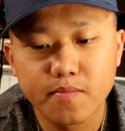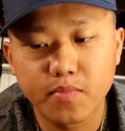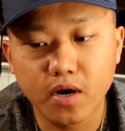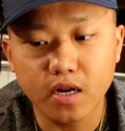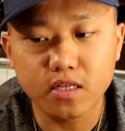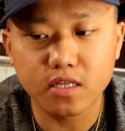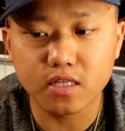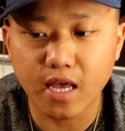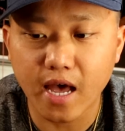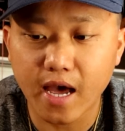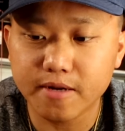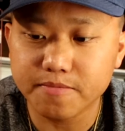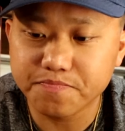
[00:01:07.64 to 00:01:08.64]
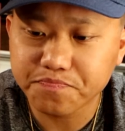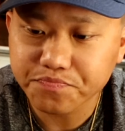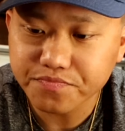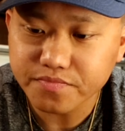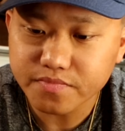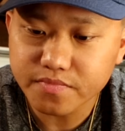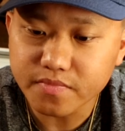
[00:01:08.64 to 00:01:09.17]
But other than that,
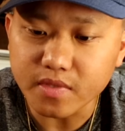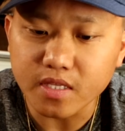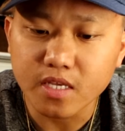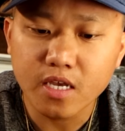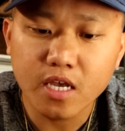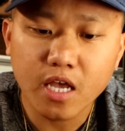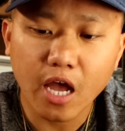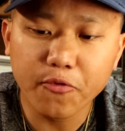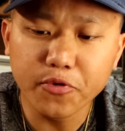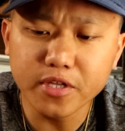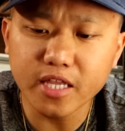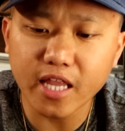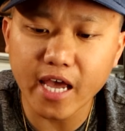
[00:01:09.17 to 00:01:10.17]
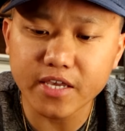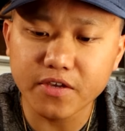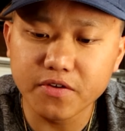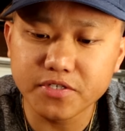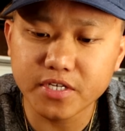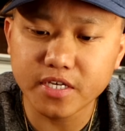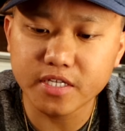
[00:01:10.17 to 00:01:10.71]
I really like
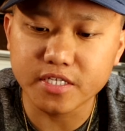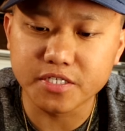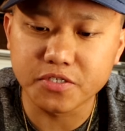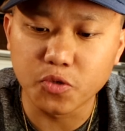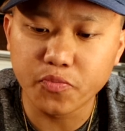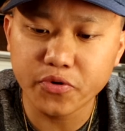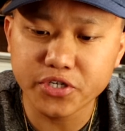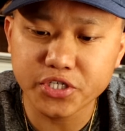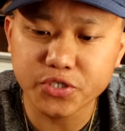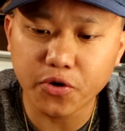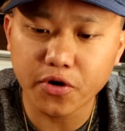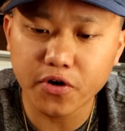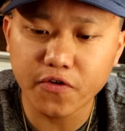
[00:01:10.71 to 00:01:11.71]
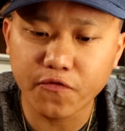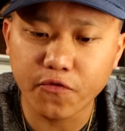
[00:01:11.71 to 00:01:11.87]
using the Super Destroyer